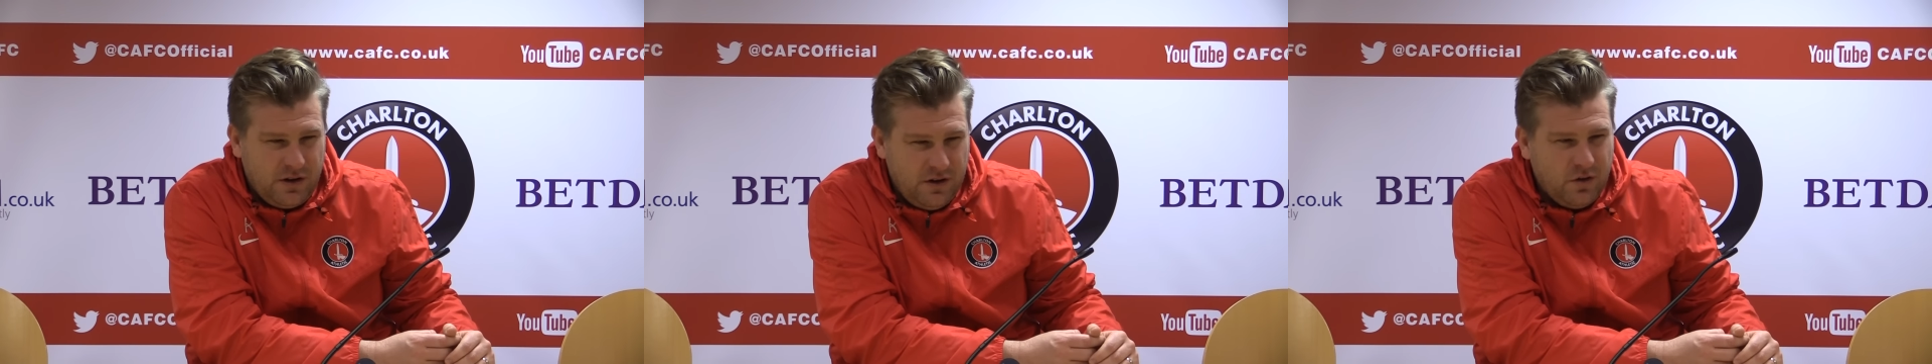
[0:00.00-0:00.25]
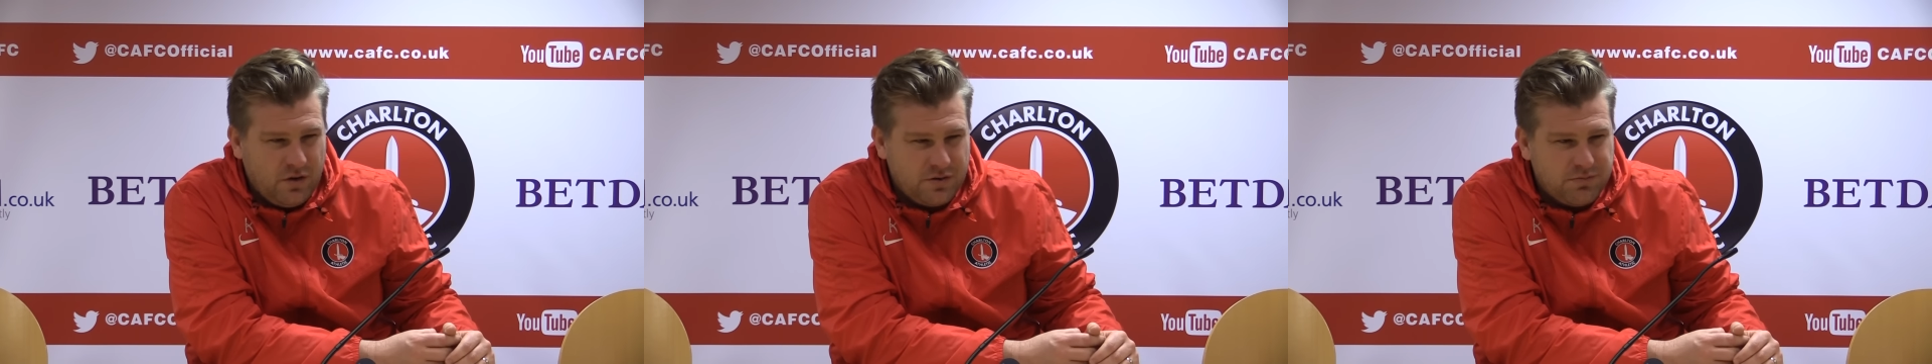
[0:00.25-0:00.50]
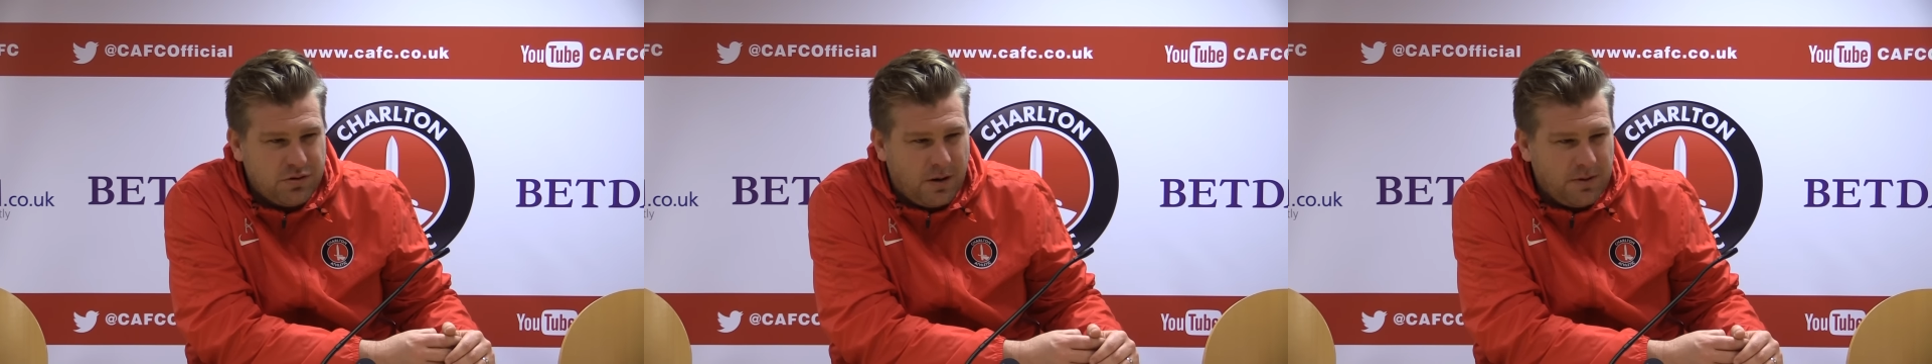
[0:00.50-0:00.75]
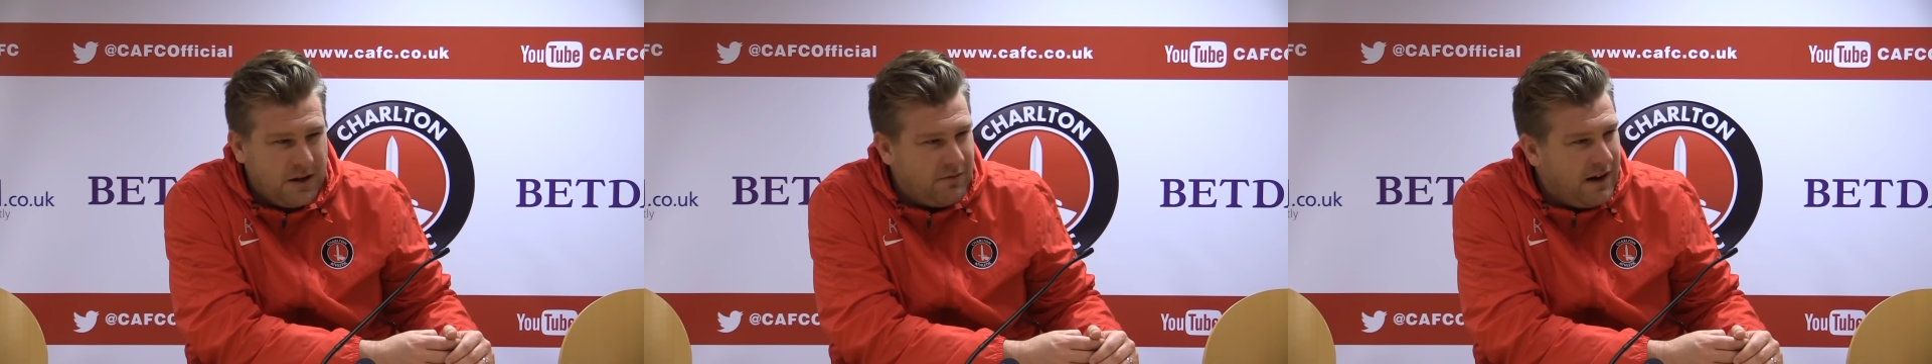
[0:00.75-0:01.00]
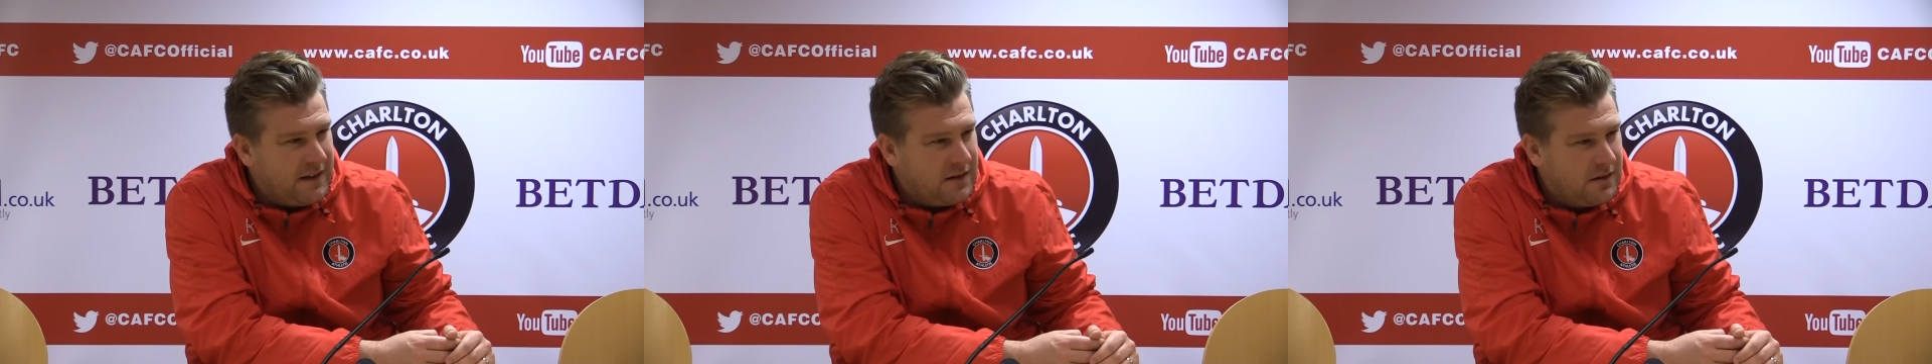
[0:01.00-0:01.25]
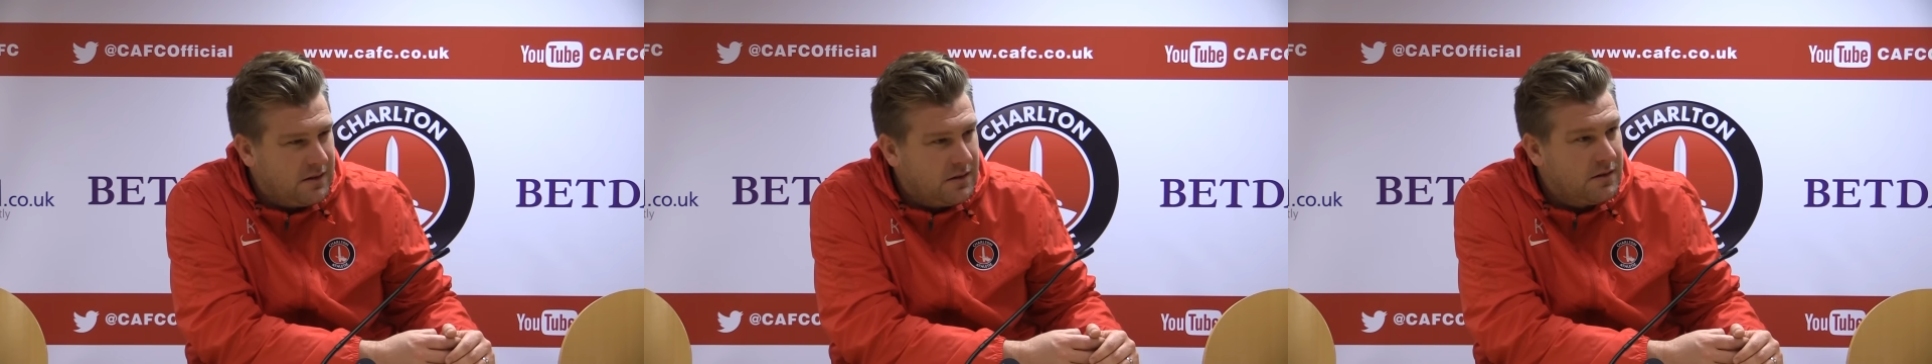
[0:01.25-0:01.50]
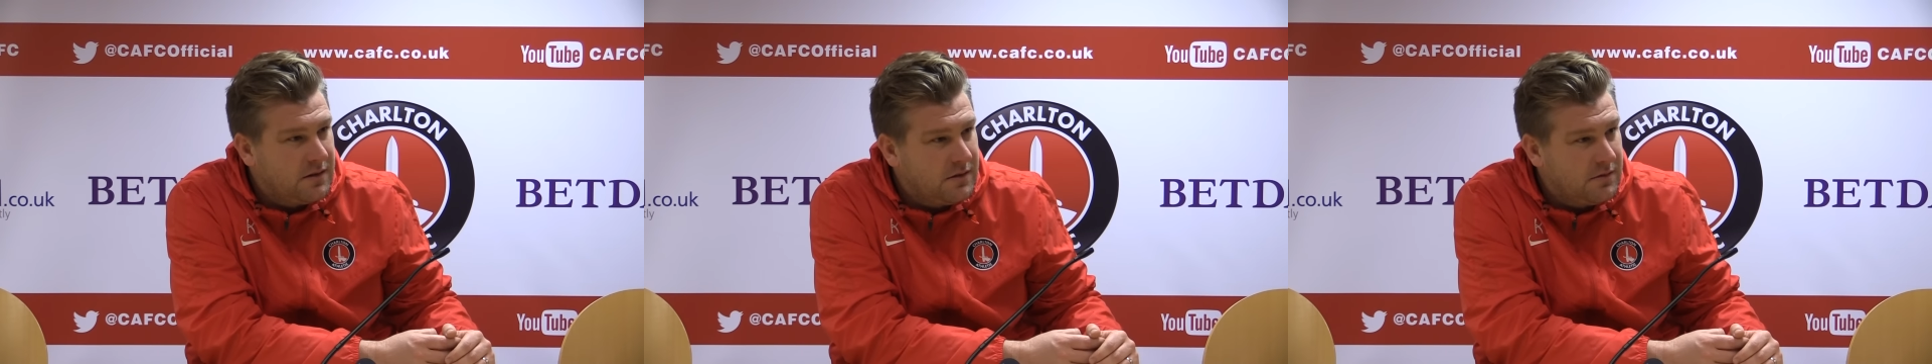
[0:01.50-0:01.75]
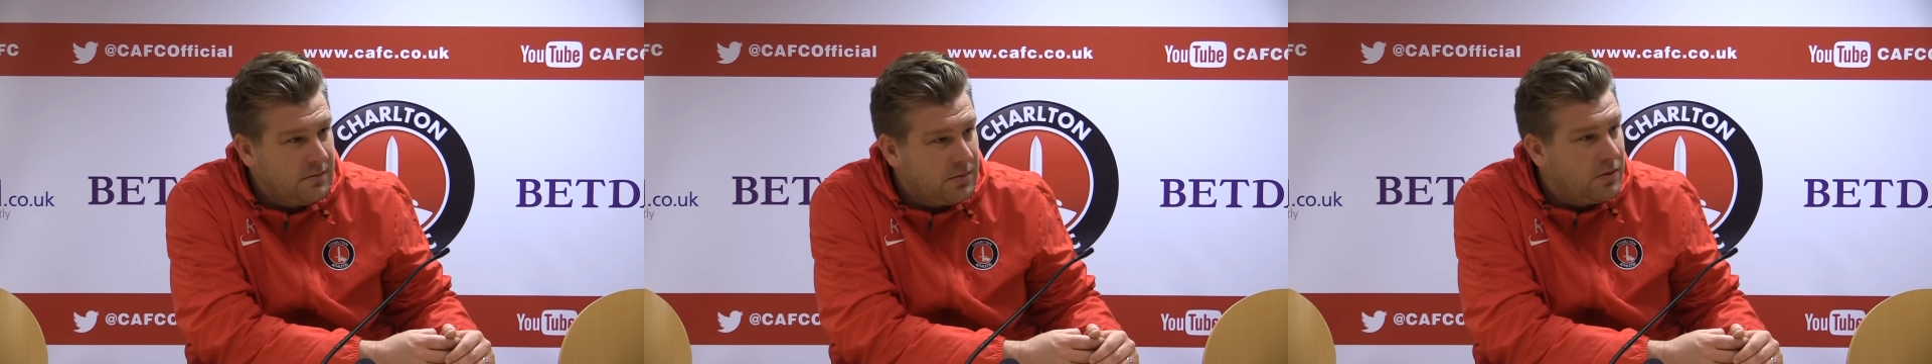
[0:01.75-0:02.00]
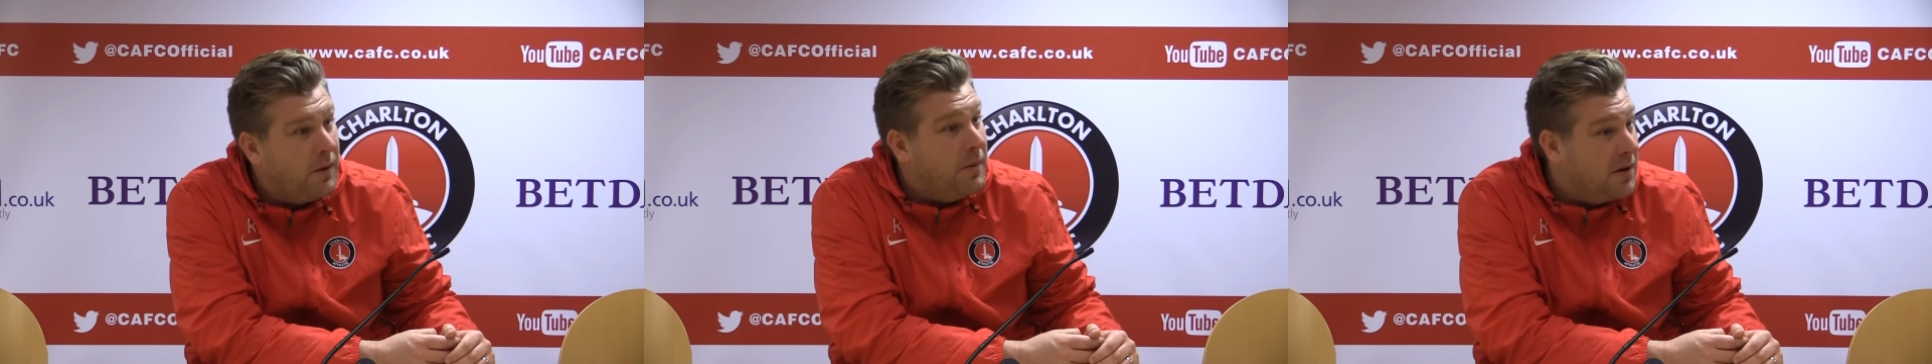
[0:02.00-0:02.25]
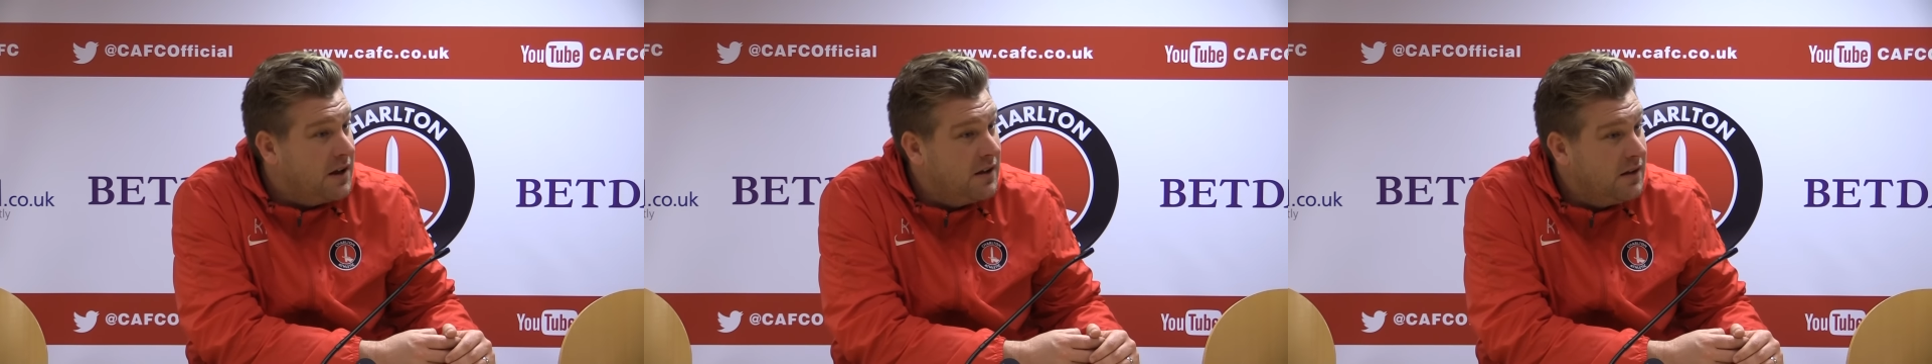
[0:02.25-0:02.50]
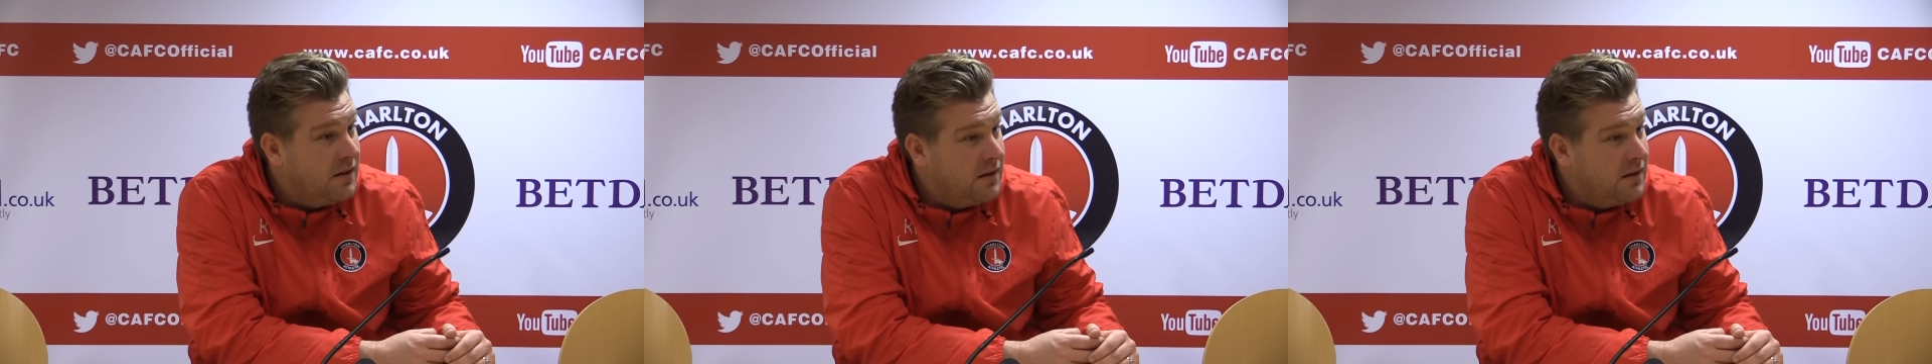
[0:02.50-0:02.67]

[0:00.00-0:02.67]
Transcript: It looks probably a red, probably.